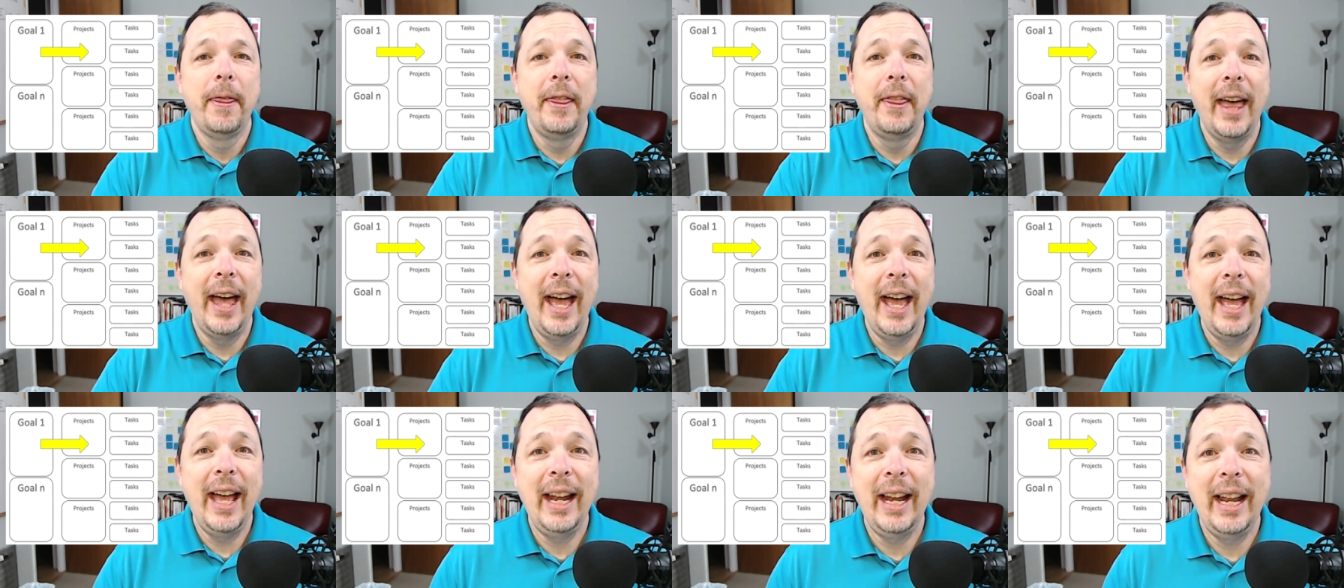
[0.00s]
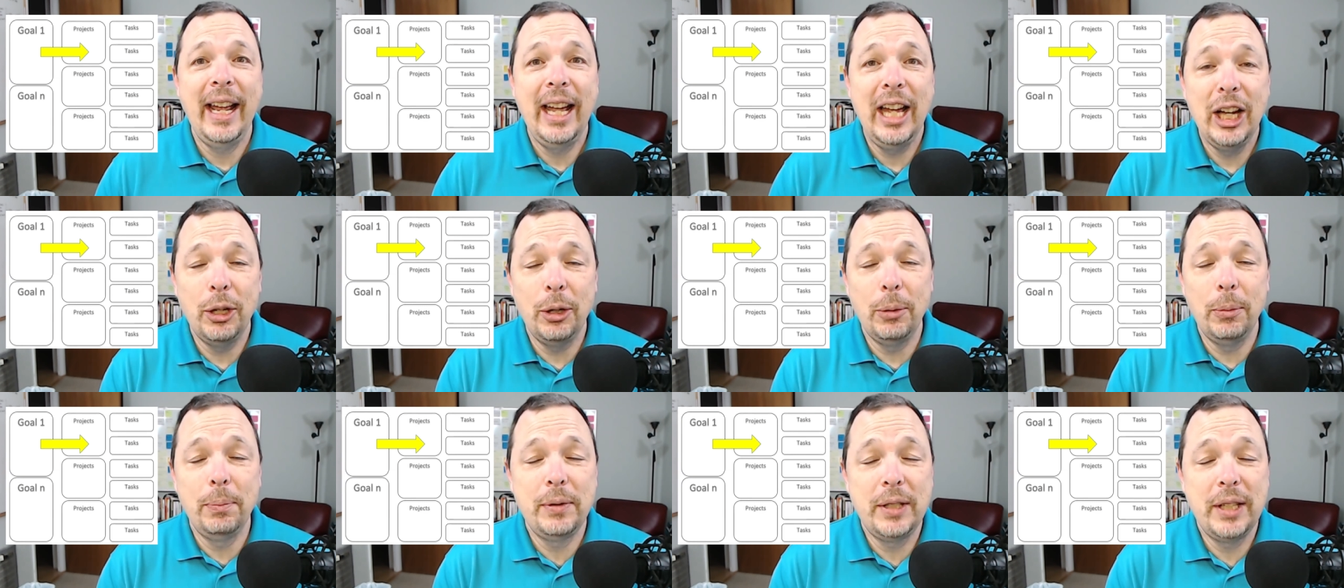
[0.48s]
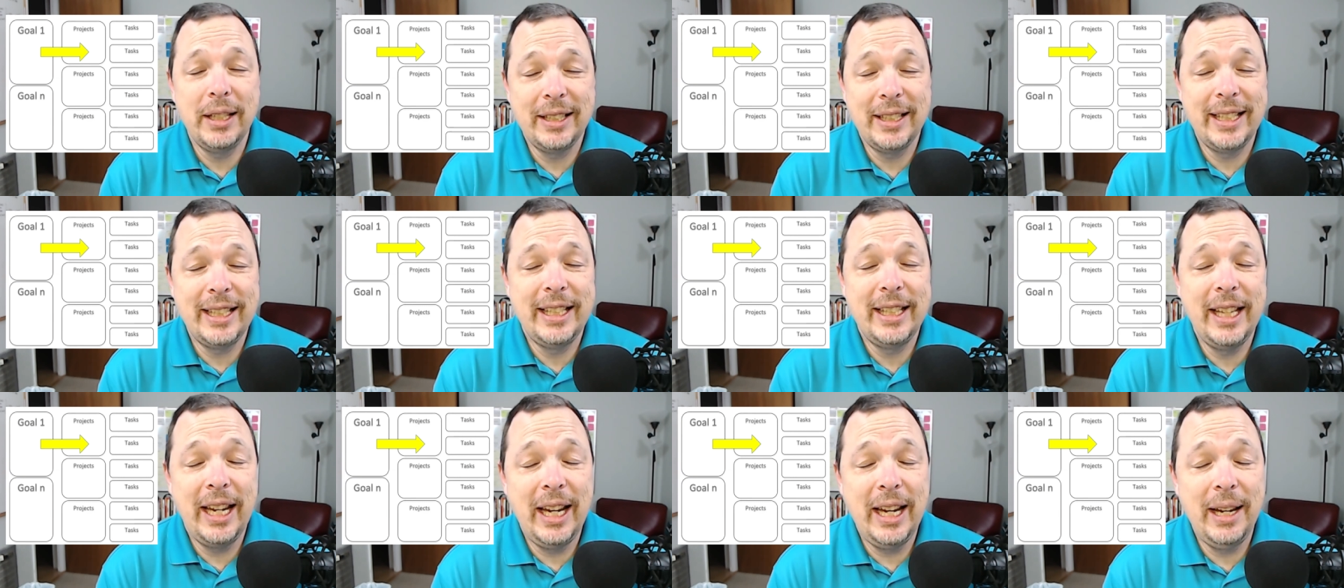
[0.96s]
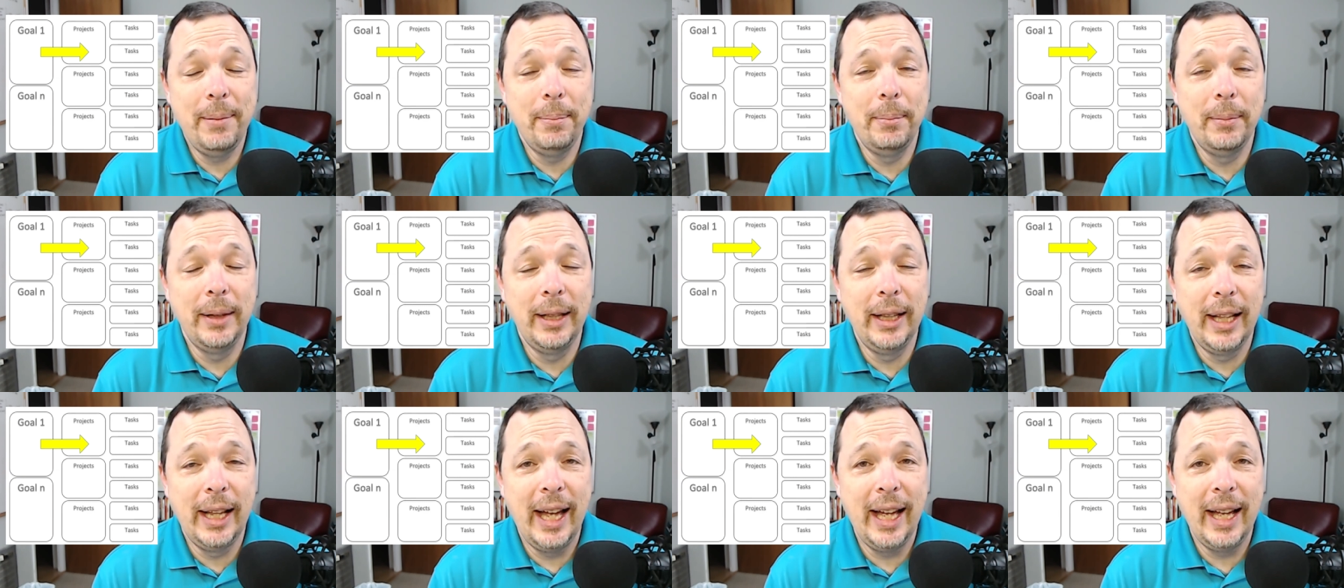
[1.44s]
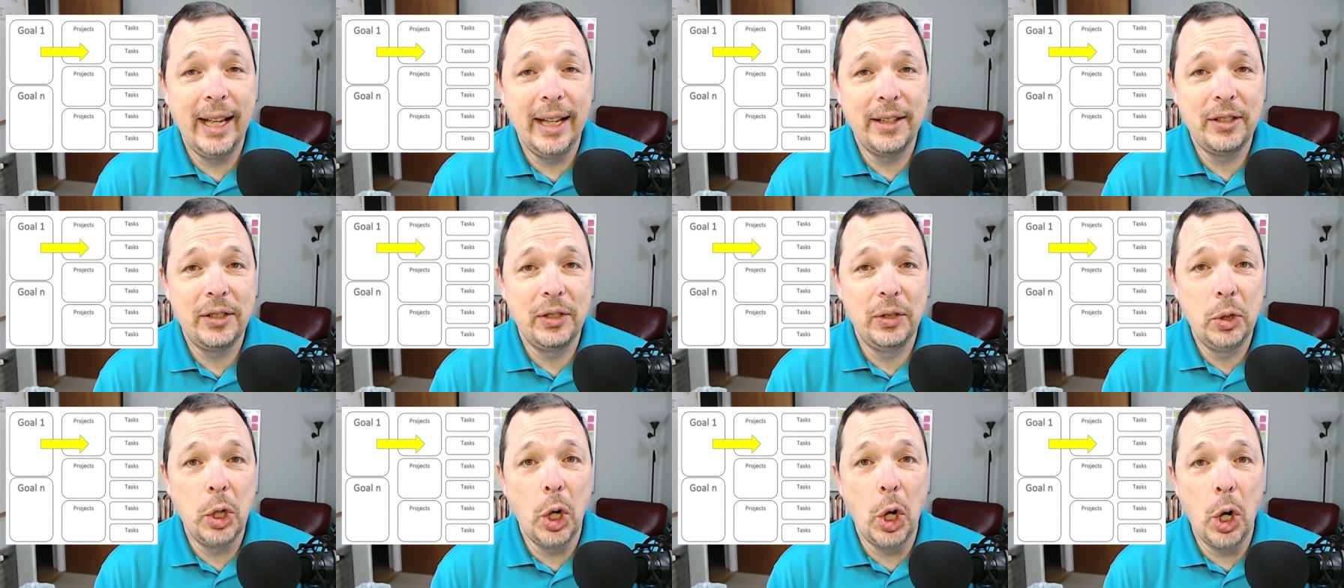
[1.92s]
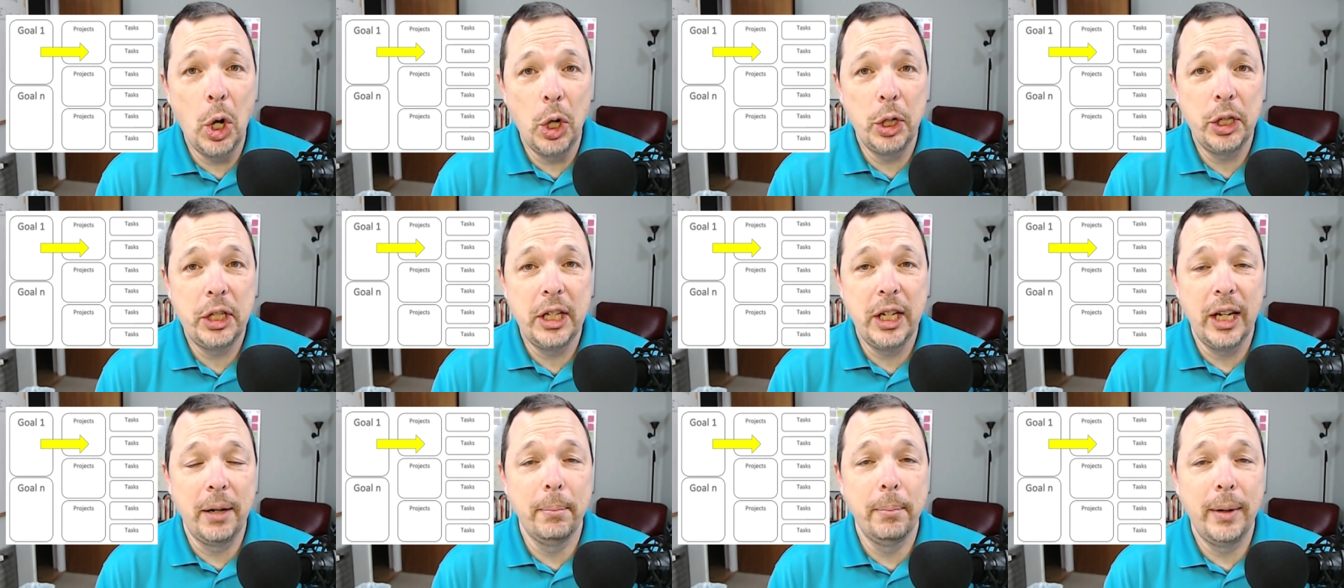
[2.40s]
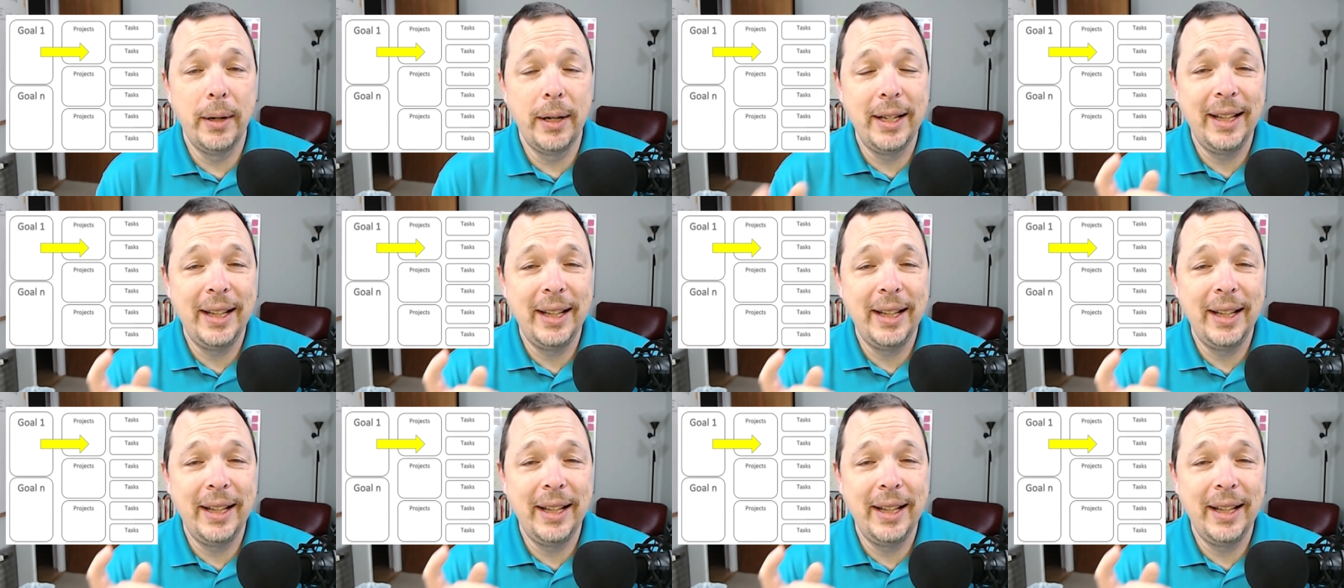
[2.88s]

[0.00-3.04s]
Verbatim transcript: that helps it seem less daunting,